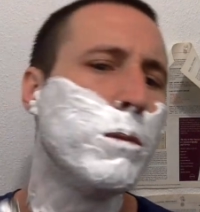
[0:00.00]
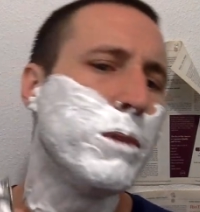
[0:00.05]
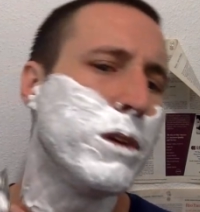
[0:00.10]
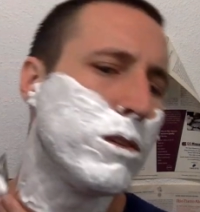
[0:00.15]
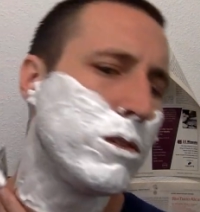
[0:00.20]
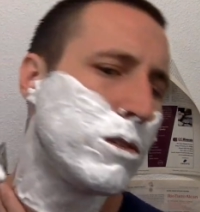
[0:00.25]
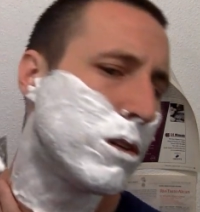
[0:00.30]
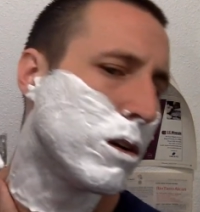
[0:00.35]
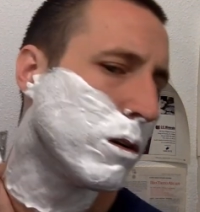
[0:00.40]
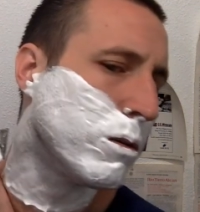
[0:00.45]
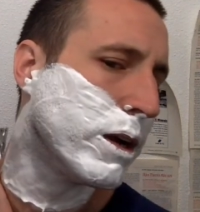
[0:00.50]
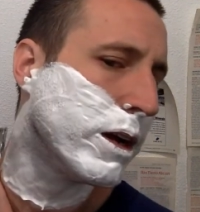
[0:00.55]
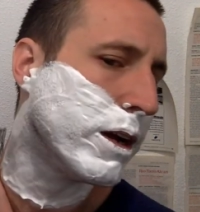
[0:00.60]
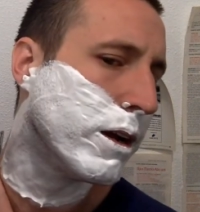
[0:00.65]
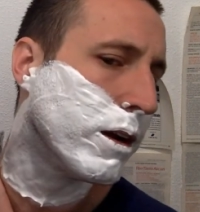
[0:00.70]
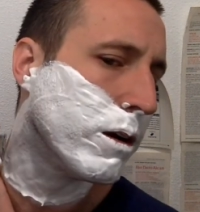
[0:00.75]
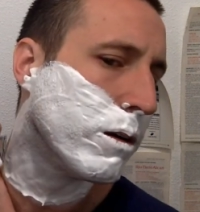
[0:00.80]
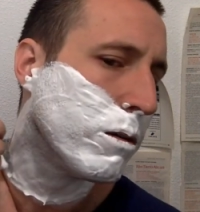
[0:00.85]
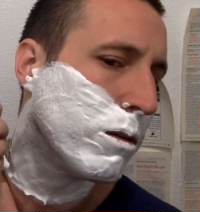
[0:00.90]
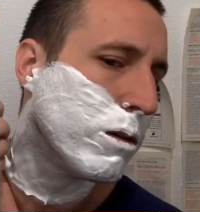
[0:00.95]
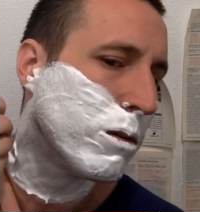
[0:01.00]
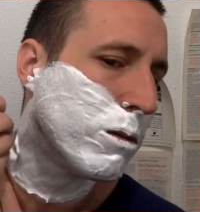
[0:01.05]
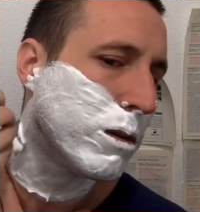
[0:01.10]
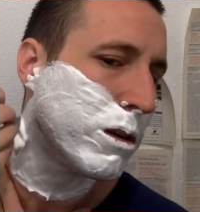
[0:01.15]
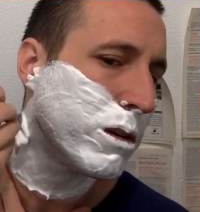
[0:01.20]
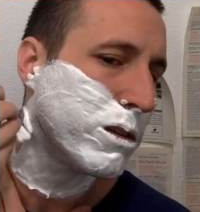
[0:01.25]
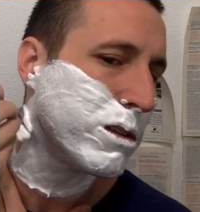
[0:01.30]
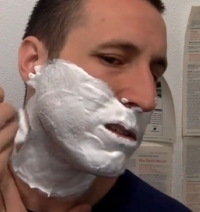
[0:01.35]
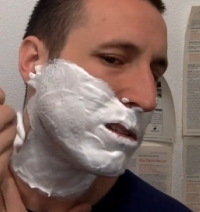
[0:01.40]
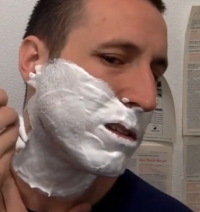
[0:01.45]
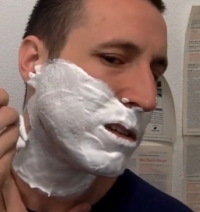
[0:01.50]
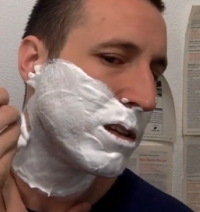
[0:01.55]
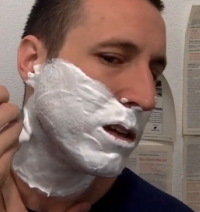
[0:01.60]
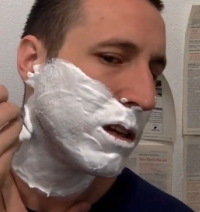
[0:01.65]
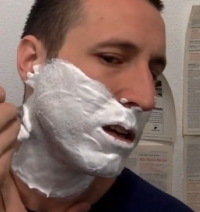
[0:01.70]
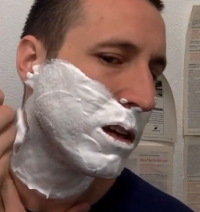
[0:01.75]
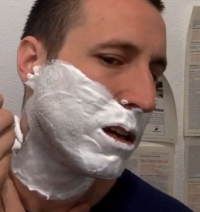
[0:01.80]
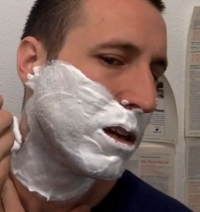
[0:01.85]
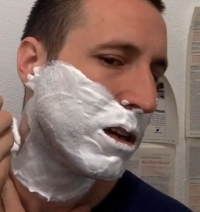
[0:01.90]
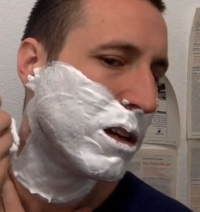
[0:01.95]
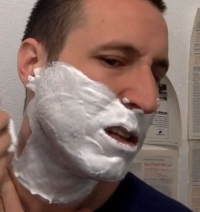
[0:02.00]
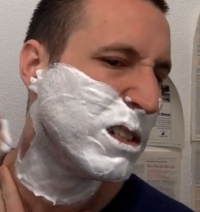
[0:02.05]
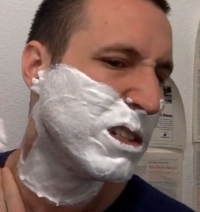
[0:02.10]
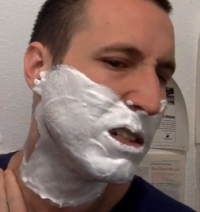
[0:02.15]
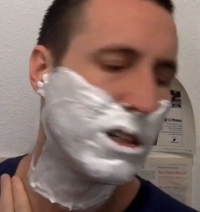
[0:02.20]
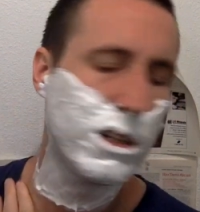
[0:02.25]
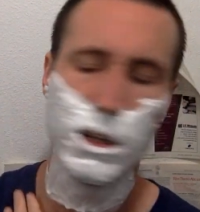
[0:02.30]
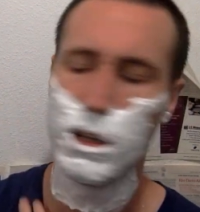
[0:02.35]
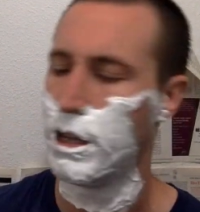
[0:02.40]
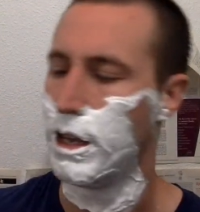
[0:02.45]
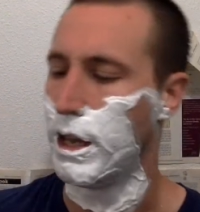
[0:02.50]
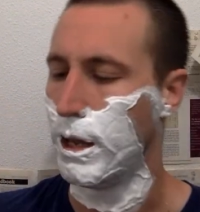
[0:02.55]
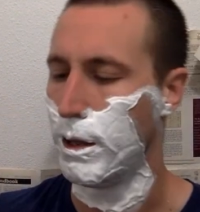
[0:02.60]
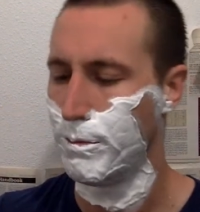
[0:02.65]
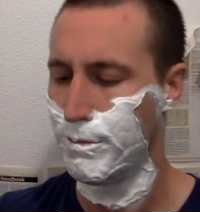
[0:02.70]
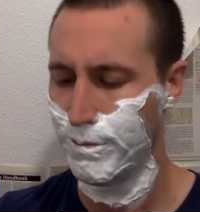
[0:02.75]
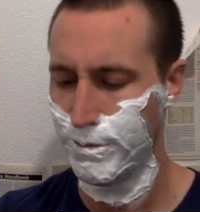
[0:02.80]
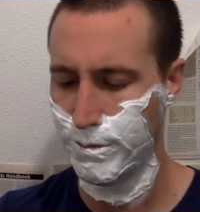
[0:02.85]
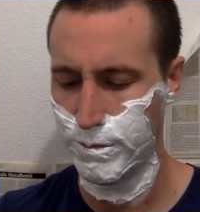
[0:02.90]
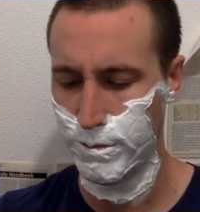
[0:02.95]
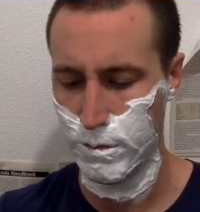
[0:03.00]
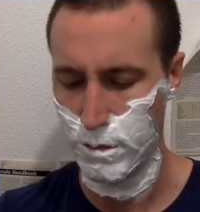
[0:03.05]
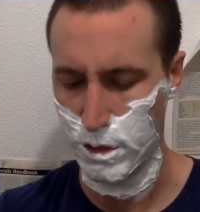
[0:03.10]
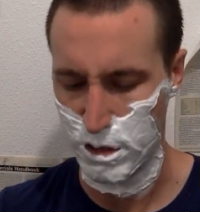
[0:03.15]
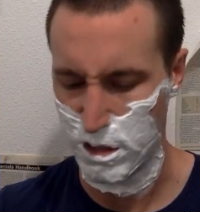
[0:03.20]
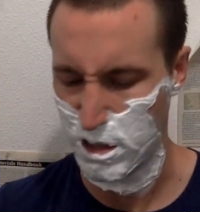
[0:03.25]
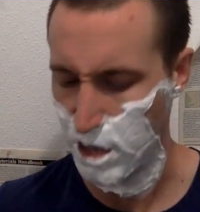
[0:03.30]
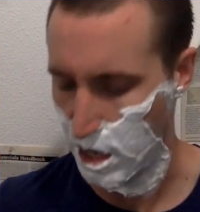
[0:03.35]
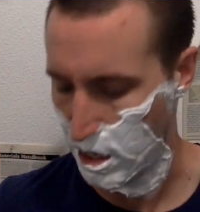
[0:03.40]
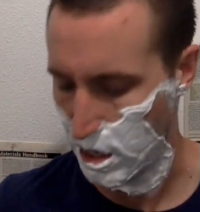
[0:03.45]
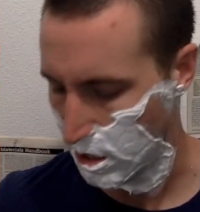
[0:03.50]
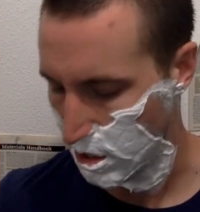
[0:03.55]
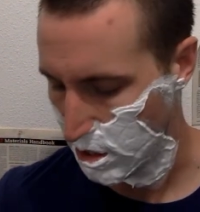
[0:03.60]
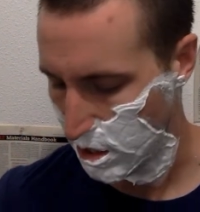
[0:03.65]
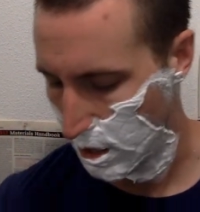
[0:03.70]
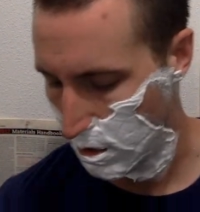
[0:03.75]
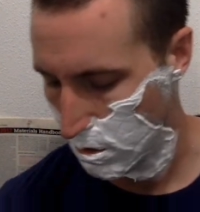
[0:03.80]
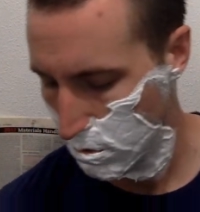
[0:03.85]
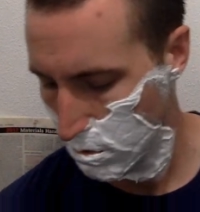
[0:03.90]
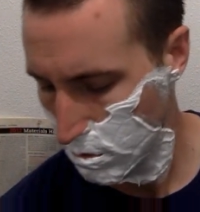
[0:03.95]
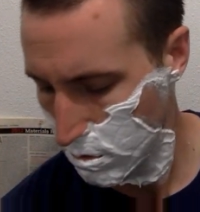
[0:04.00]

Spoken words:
start right here real quick, just see. Yeah, let's take this out.